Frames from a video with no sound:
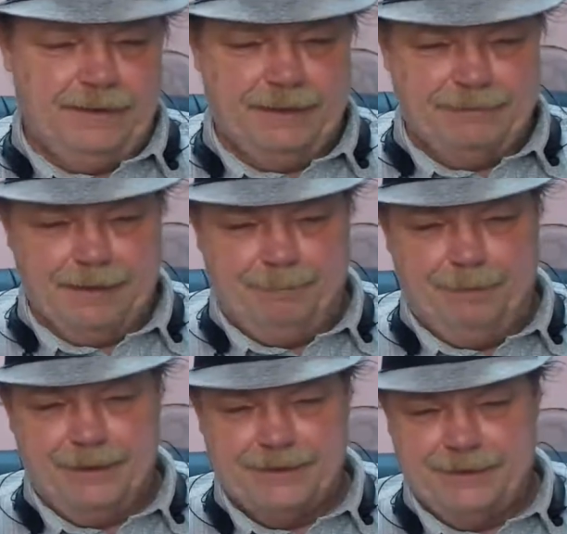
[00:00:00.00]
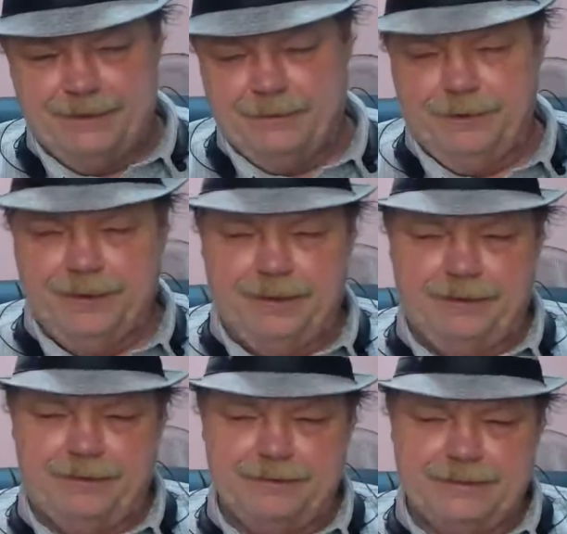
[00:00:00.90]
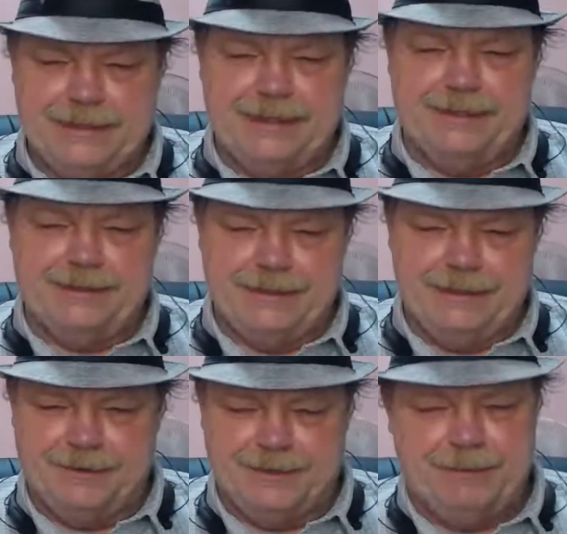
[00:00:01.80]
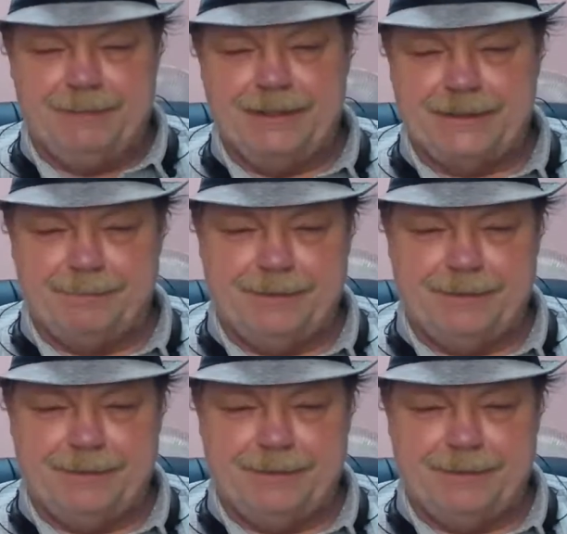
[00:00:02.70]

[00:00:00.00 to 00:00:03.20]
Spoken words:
That they've got a bunch of the old stainless steel jeepneys up